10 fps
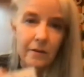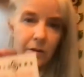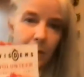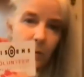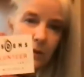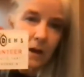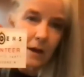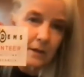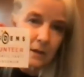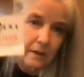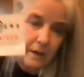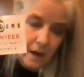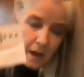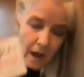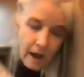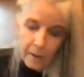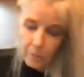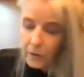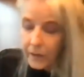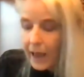Here's my Wisconsin,
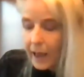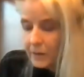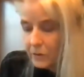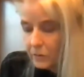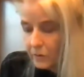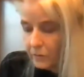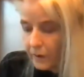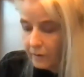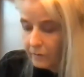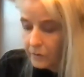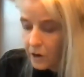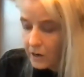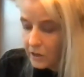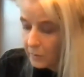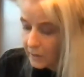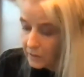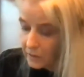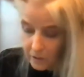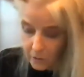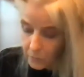really happy to have talked to me and,
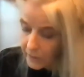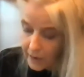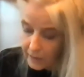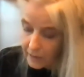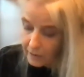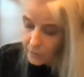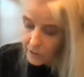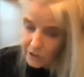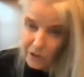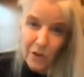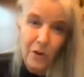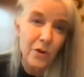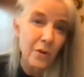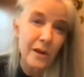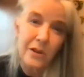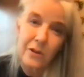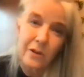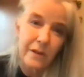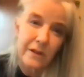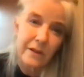you know, really had a lot of questions. So you're doing a
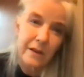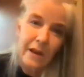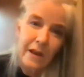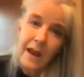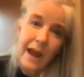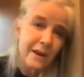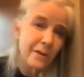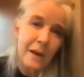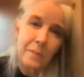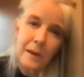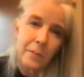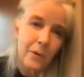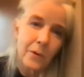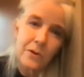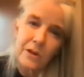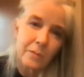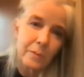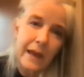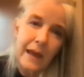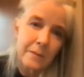service. And you get people who just
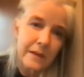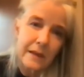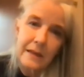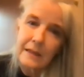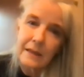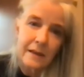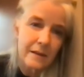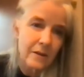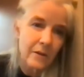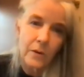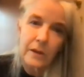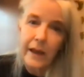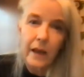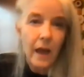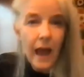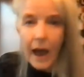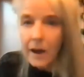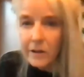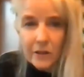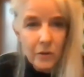became citizens who are like, how
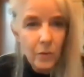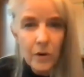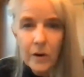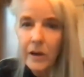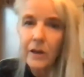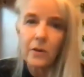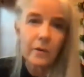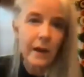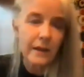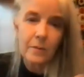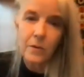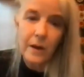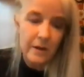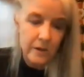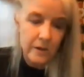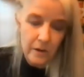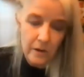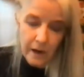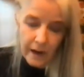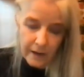does this work? And you get them to register.